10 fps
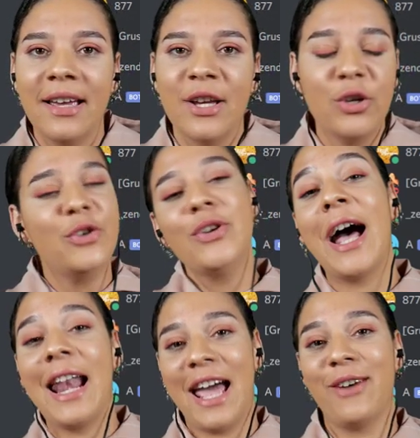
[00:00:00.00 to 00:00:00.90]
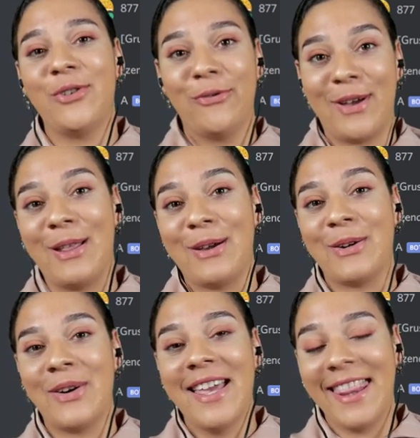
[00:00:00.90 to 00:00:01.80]
you do not have to
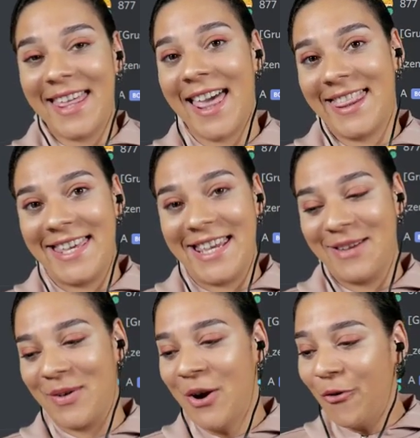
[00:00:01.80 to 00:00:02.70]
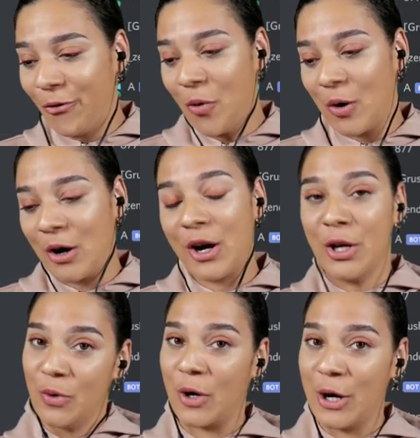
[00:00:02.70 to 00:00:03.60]
follow that theme for
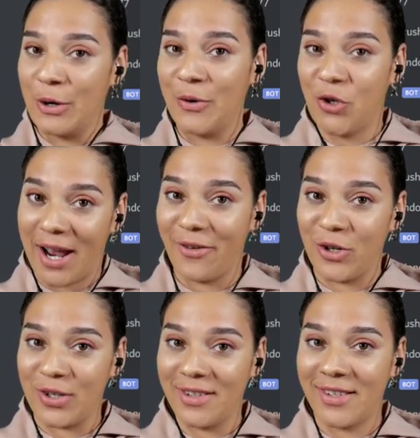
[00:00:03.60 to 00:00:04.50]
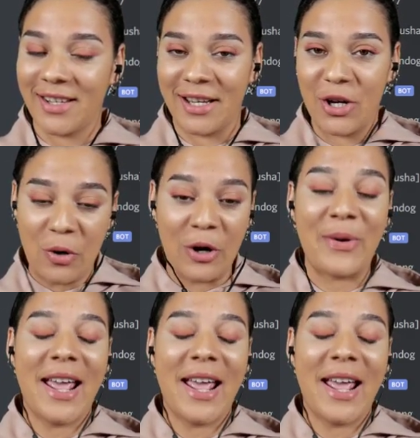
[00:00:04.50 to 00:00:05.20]
your own challenges, uh, your own